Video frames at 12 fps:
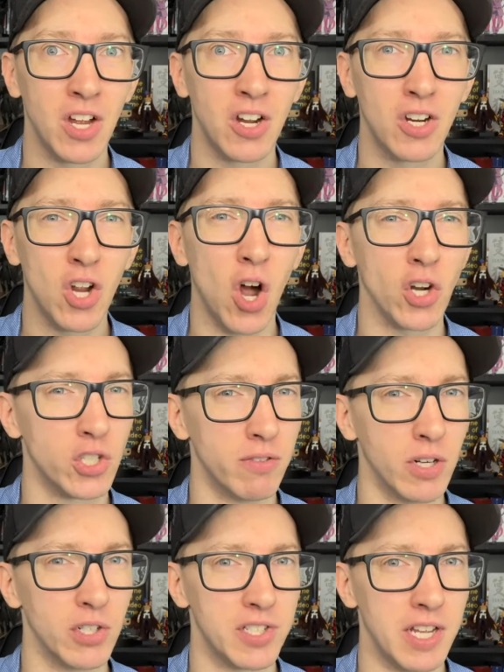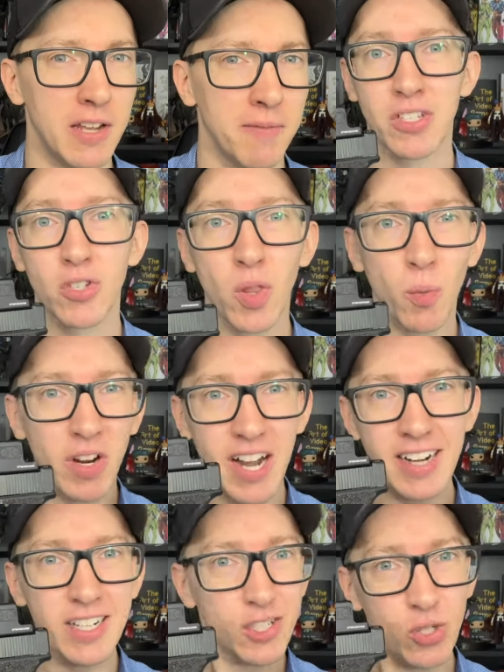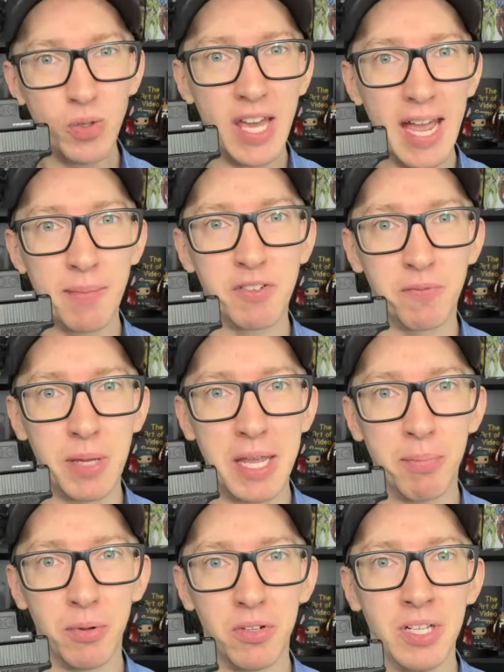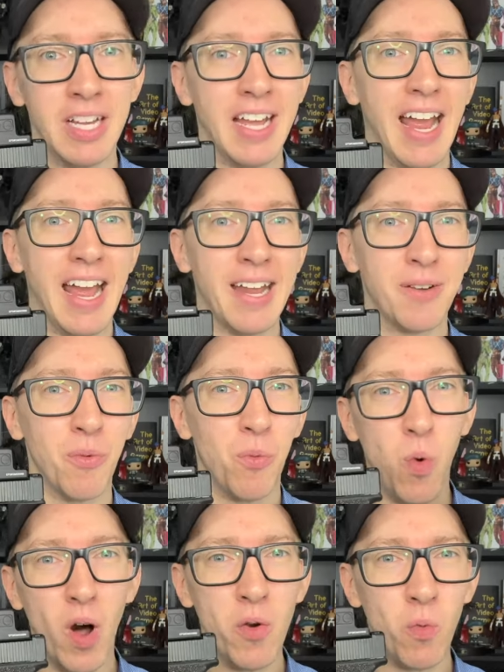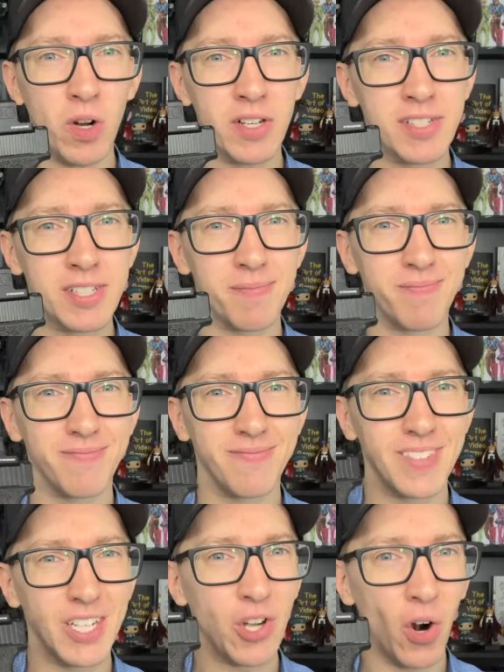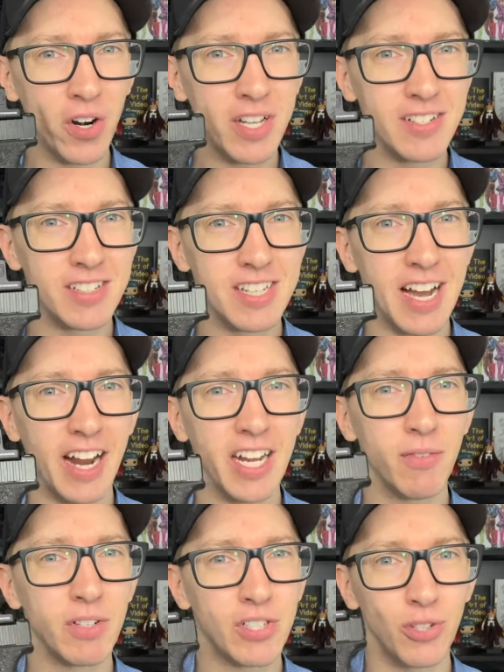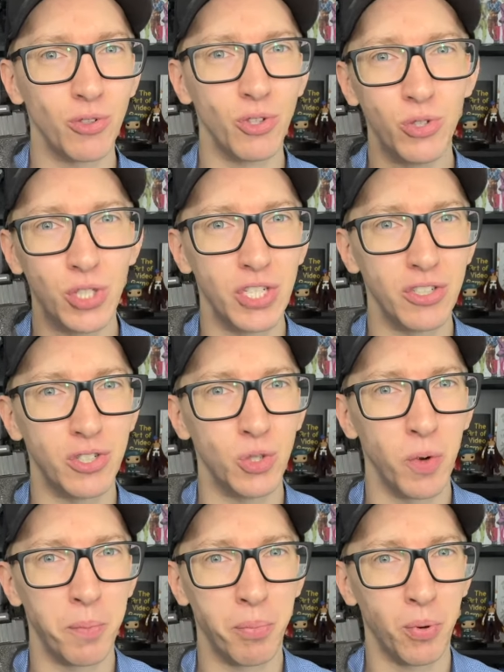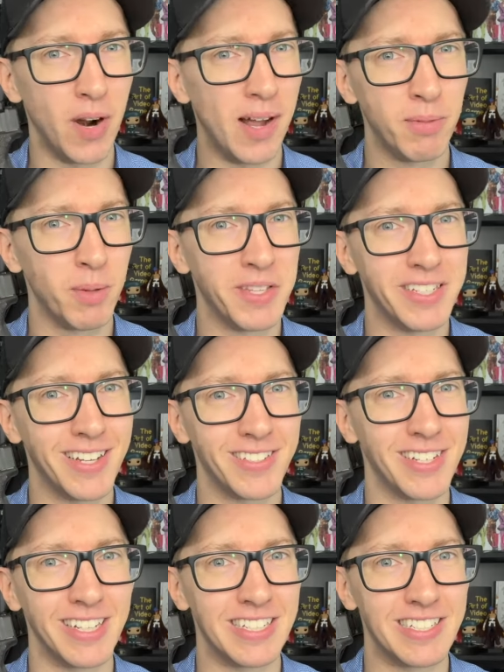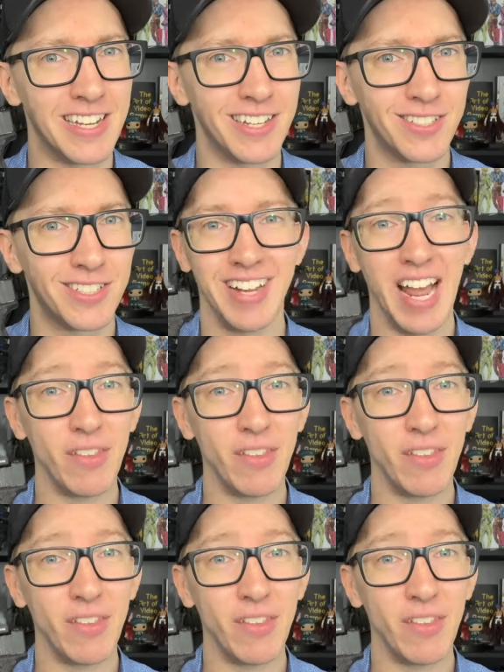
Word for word: controversy. So there were kind of two camps of people, and one was the Guardian's kind of a solution to a problem that doesn't exist.